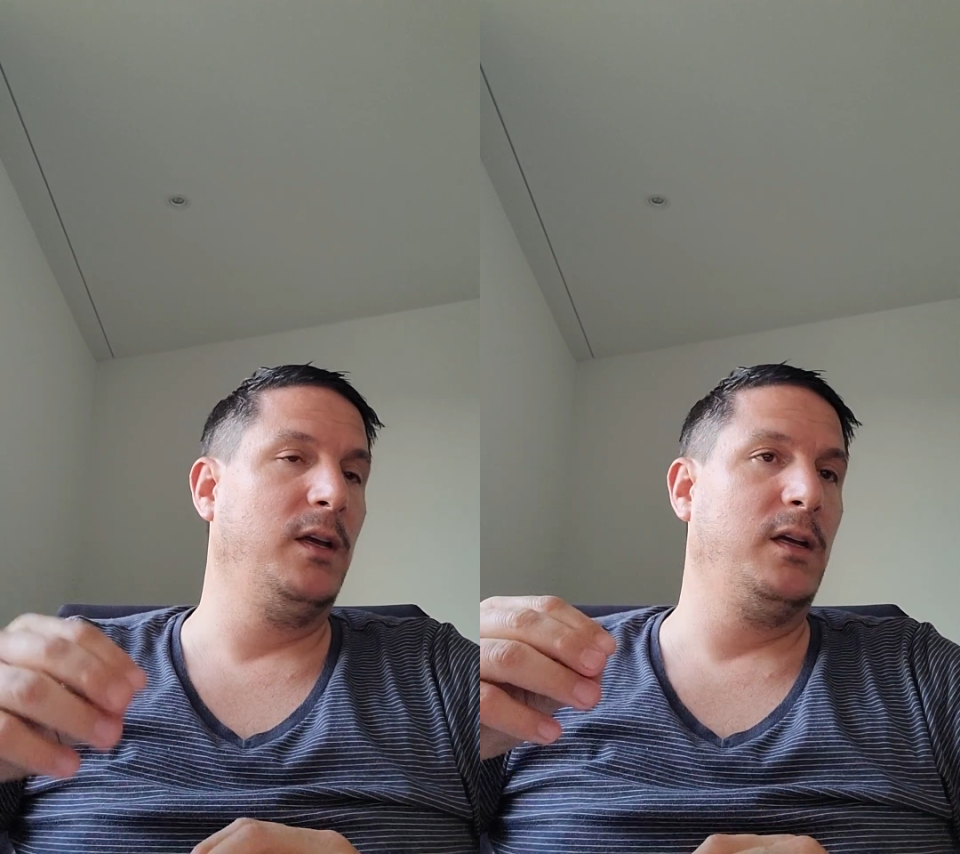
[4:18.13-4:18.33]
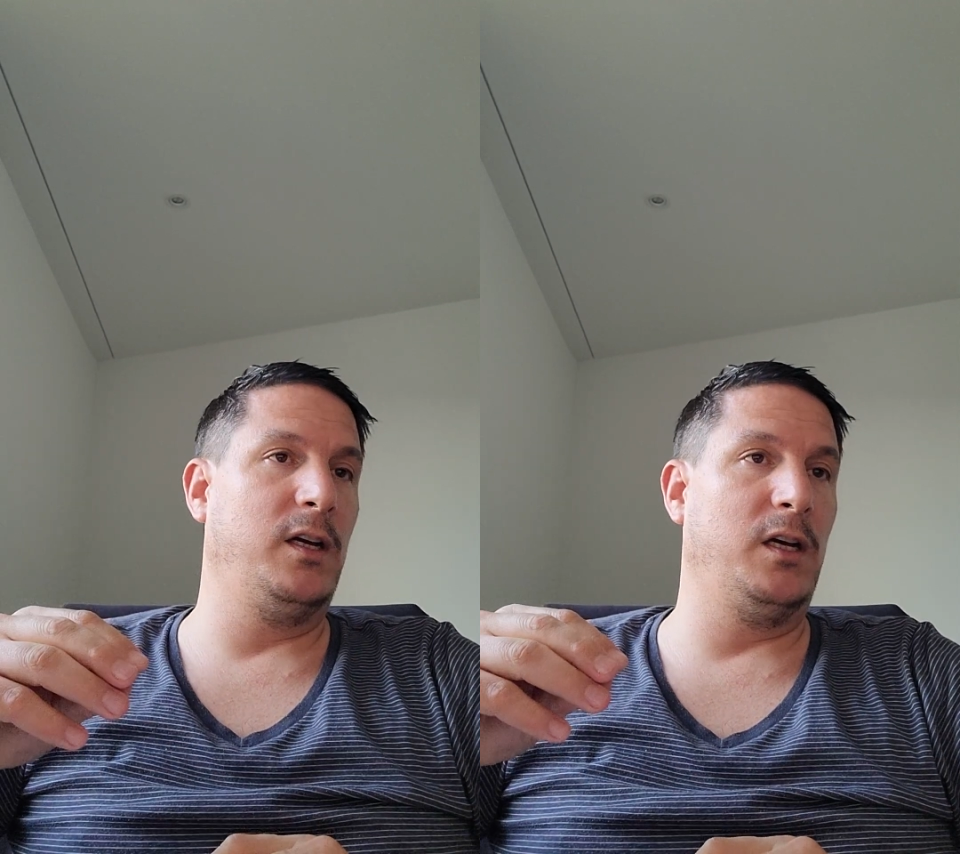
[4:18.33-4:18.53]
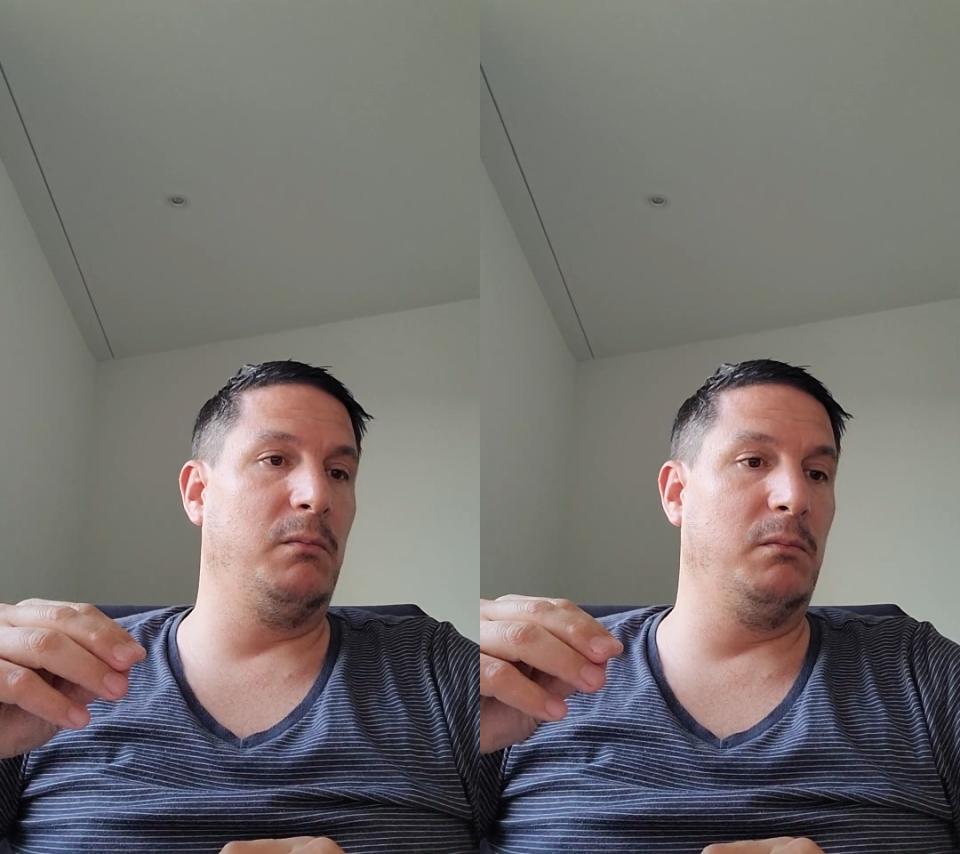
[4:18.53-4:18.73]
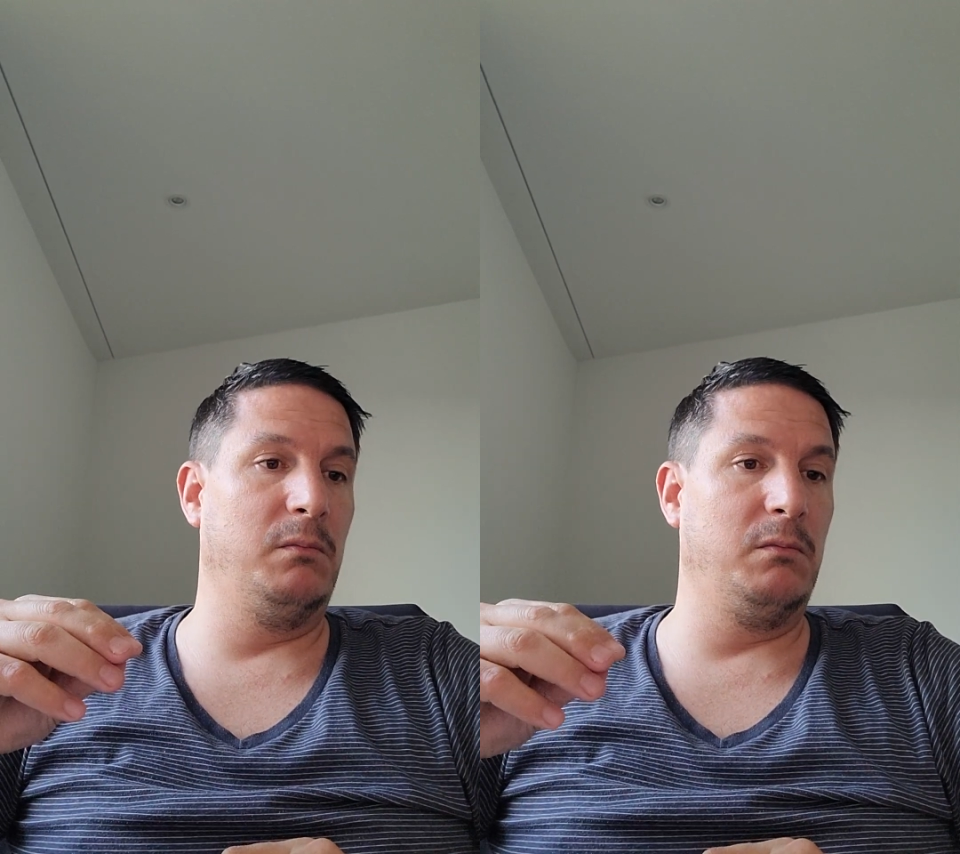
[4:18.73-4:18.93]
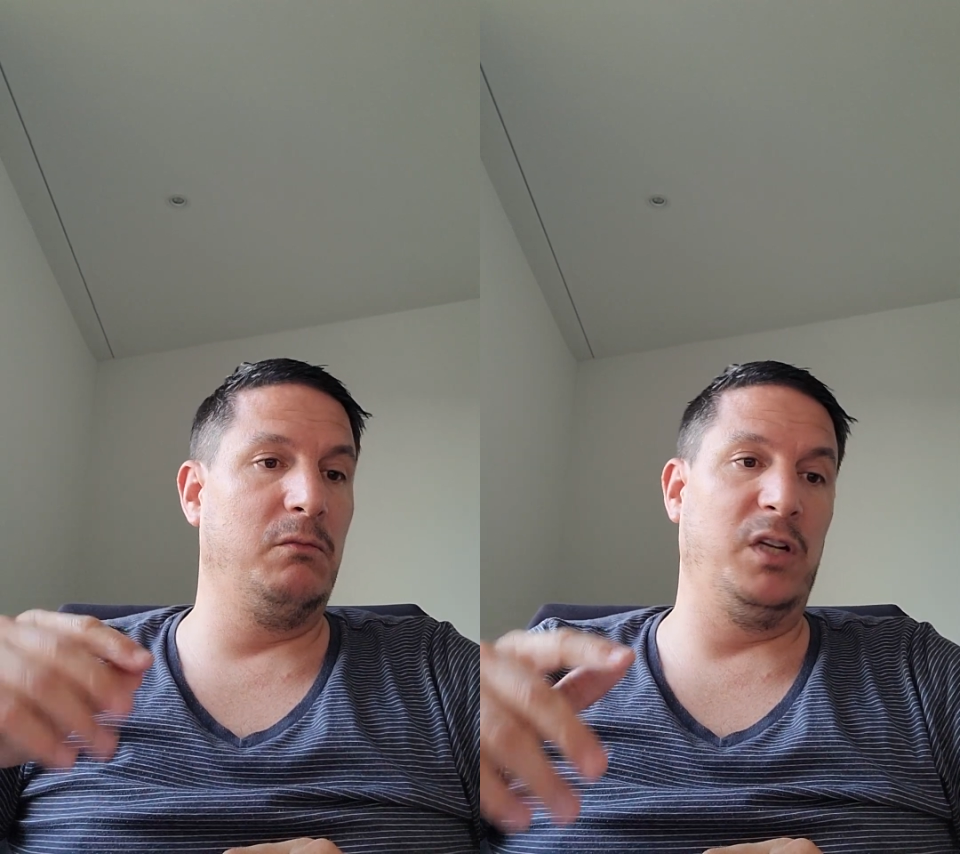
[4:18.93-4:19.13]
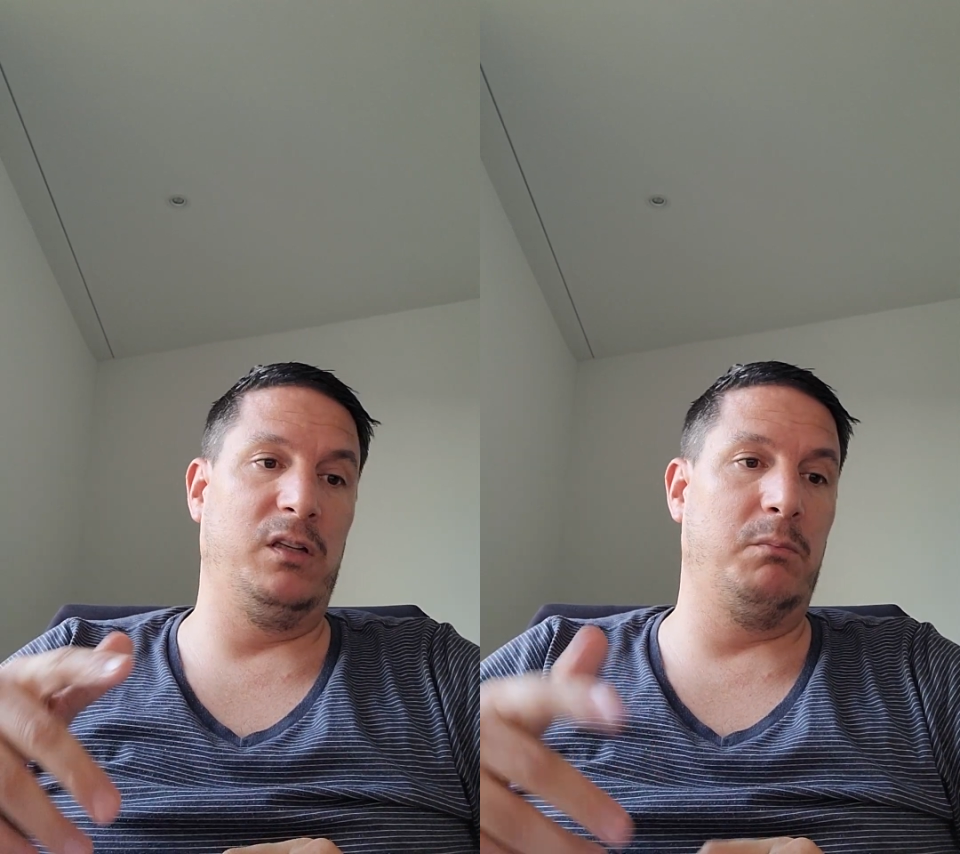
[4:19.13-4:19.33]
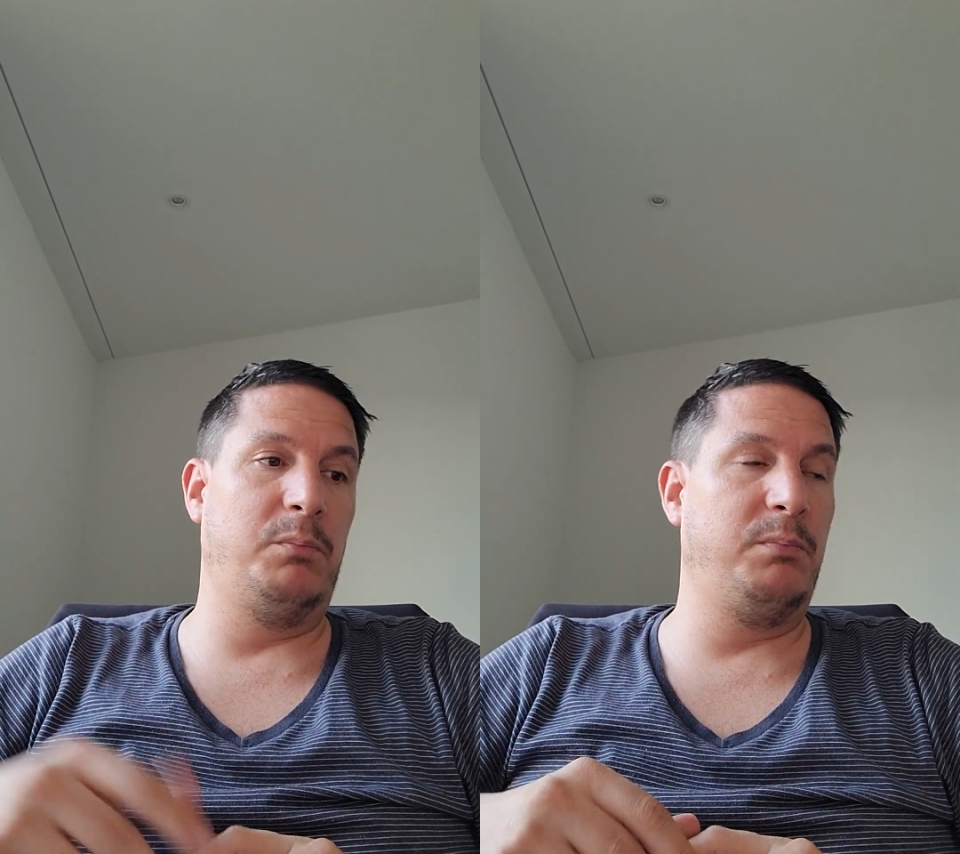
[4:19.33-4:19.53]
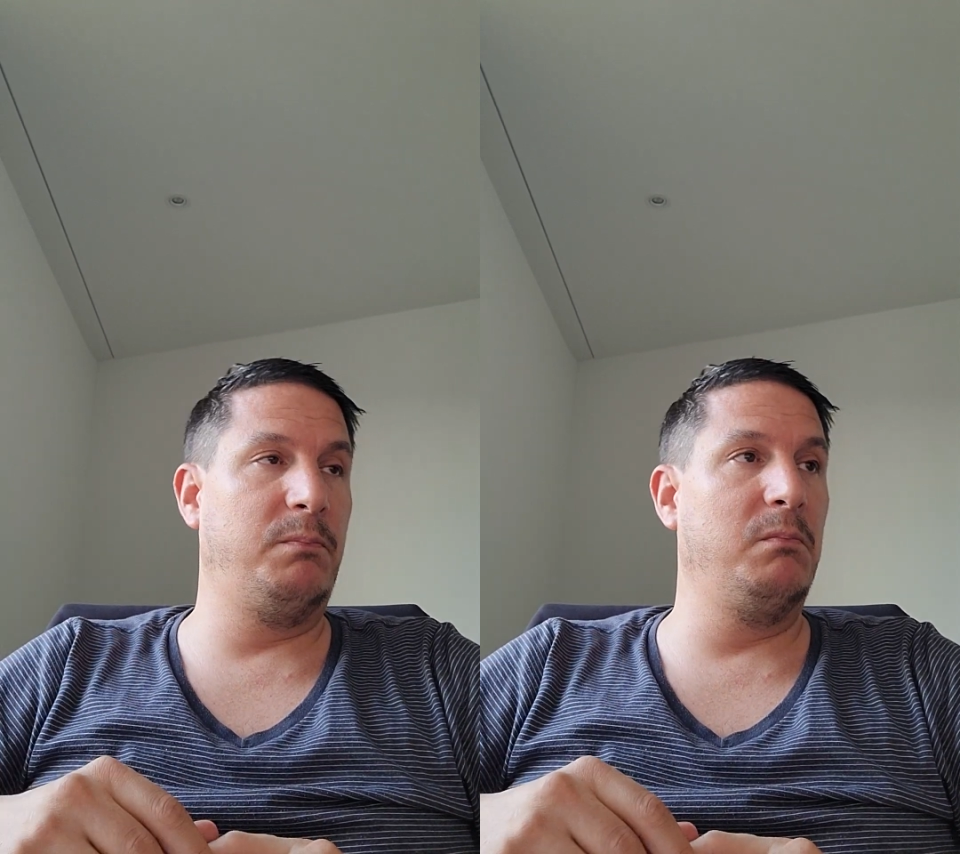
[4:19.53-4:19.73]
with the